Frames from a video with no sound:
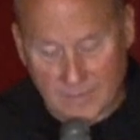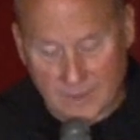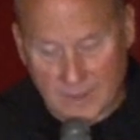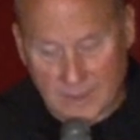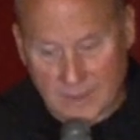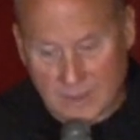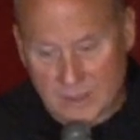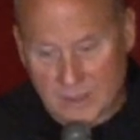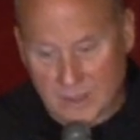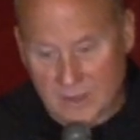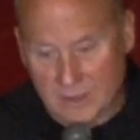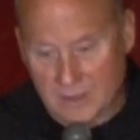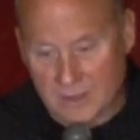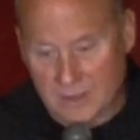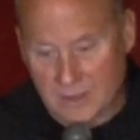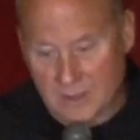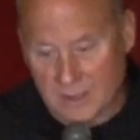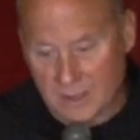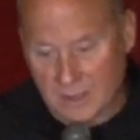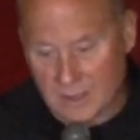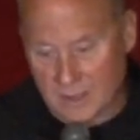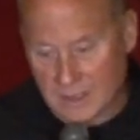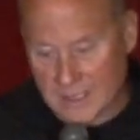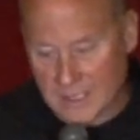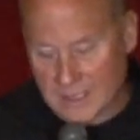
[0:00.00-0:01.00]
I shared
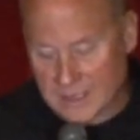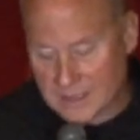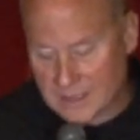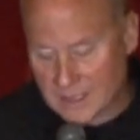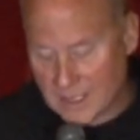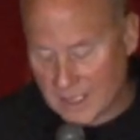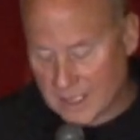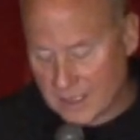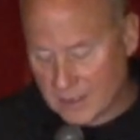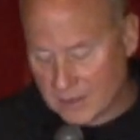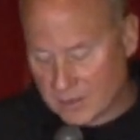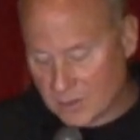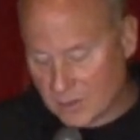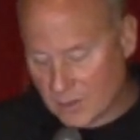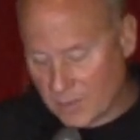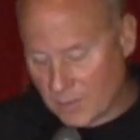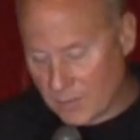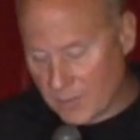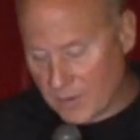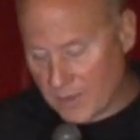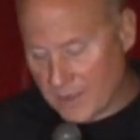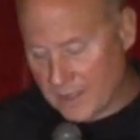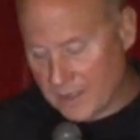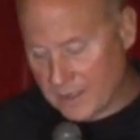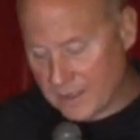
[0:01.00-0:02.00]
last night as we were
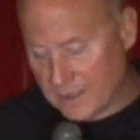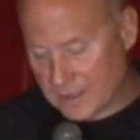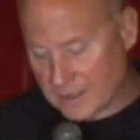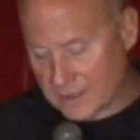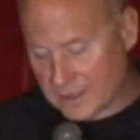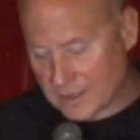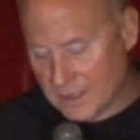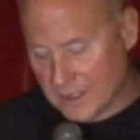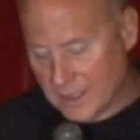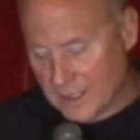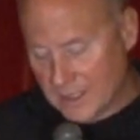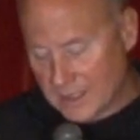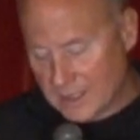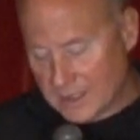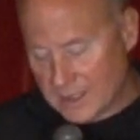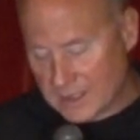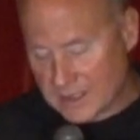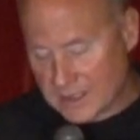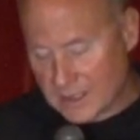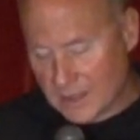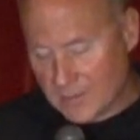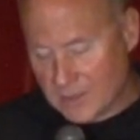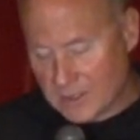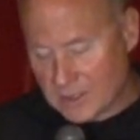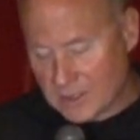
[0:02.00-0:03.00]
praying this, this
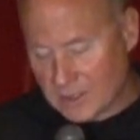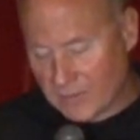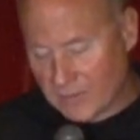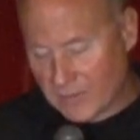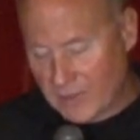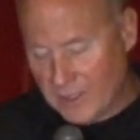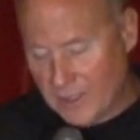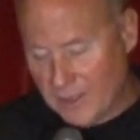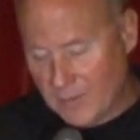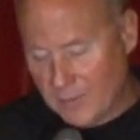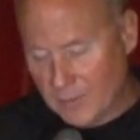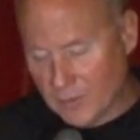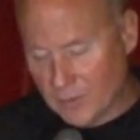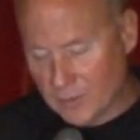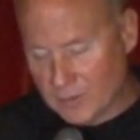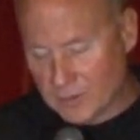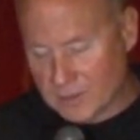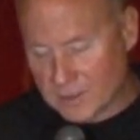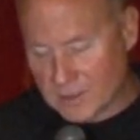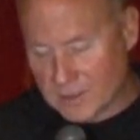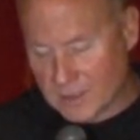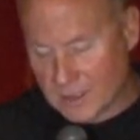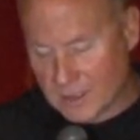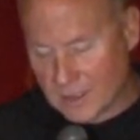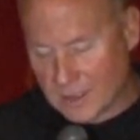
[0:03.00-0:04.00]
image of
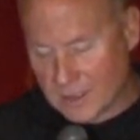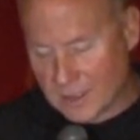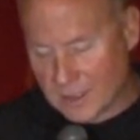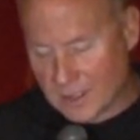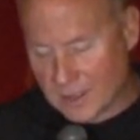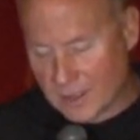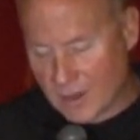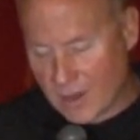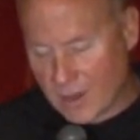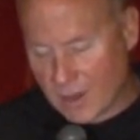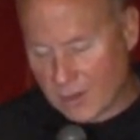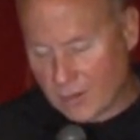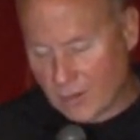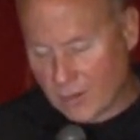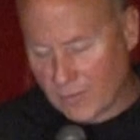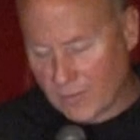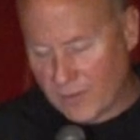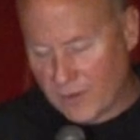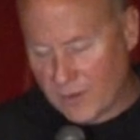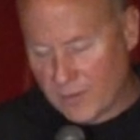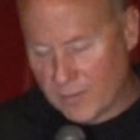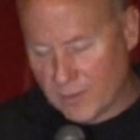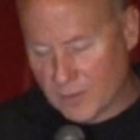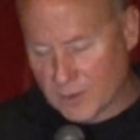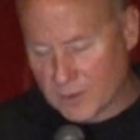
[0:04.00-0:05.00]
Hebrews that, that the author of
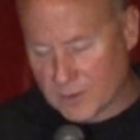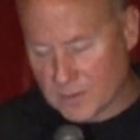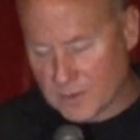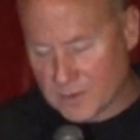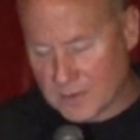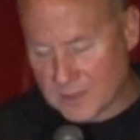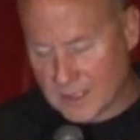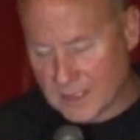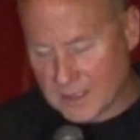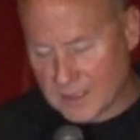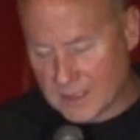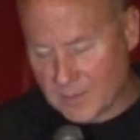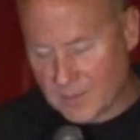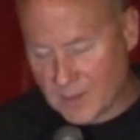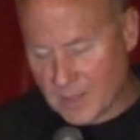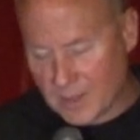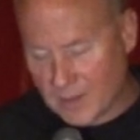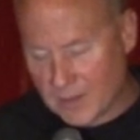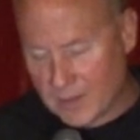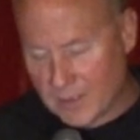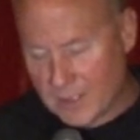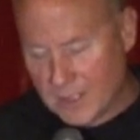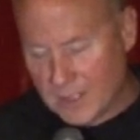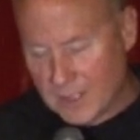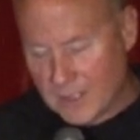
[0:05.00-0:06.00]
Hebrews presents
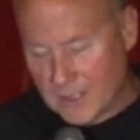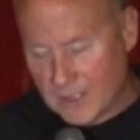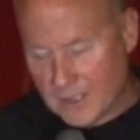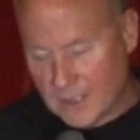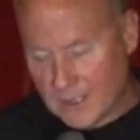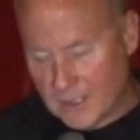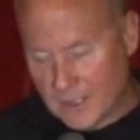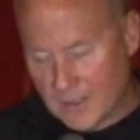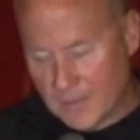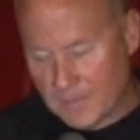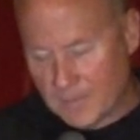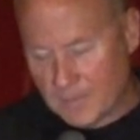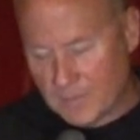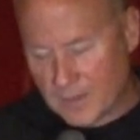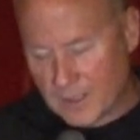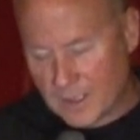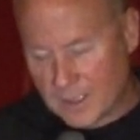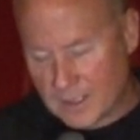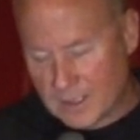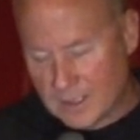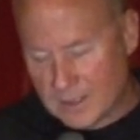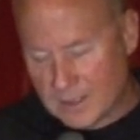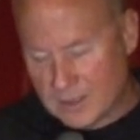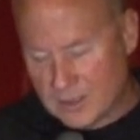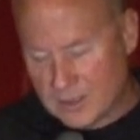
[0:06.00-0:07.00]
about um,
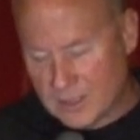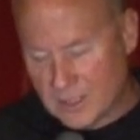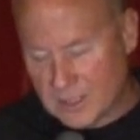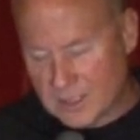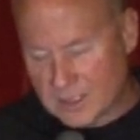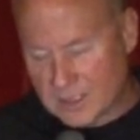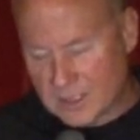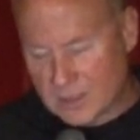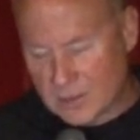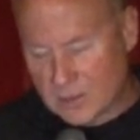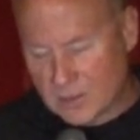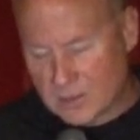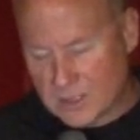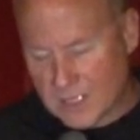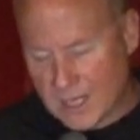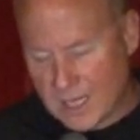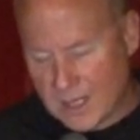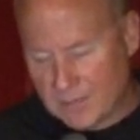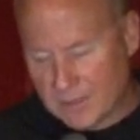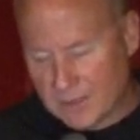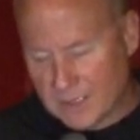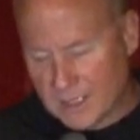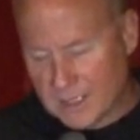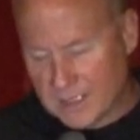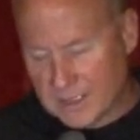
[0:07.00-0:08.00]
Jesus who's
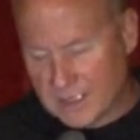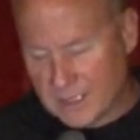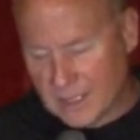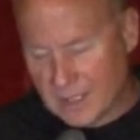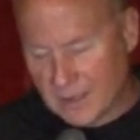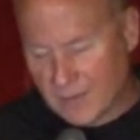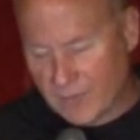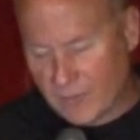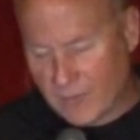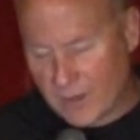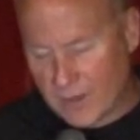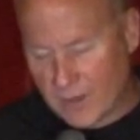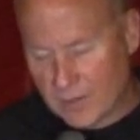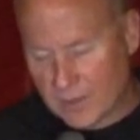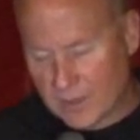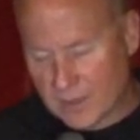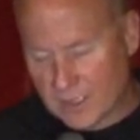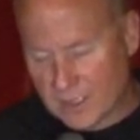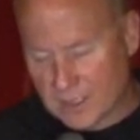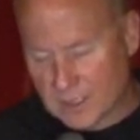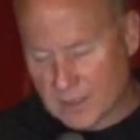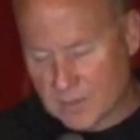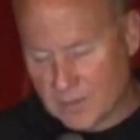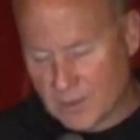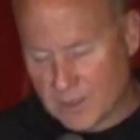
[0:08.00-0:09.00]
able to identify with
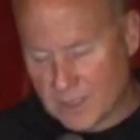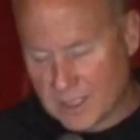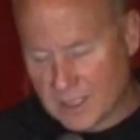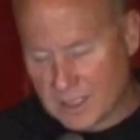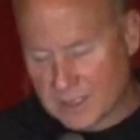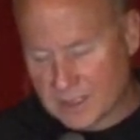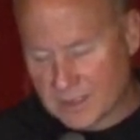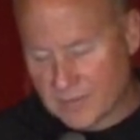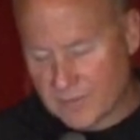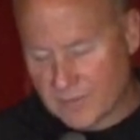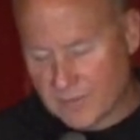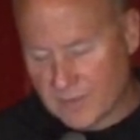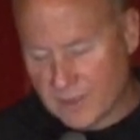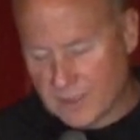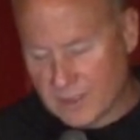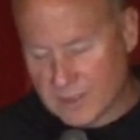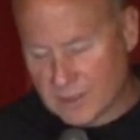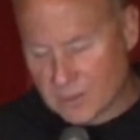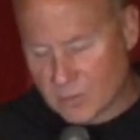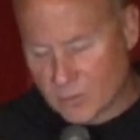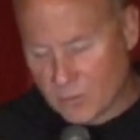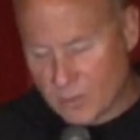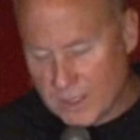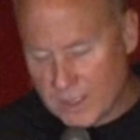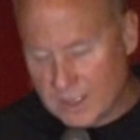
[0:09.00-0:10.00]
us because of
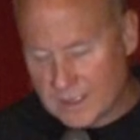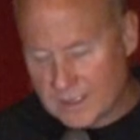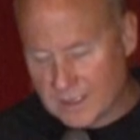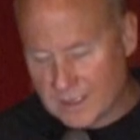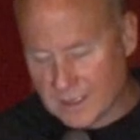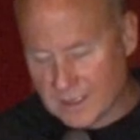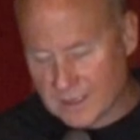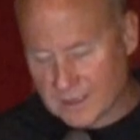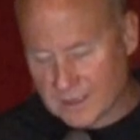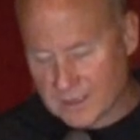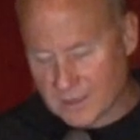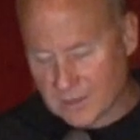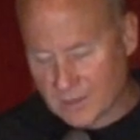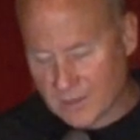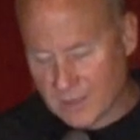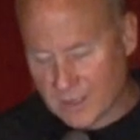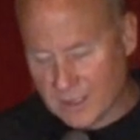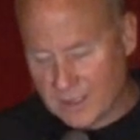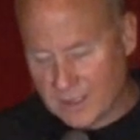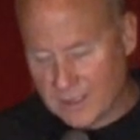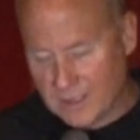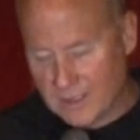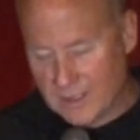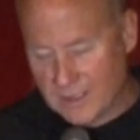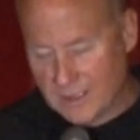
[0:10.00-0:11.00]
his weakness,
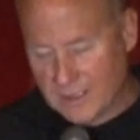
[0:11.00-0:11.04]
right?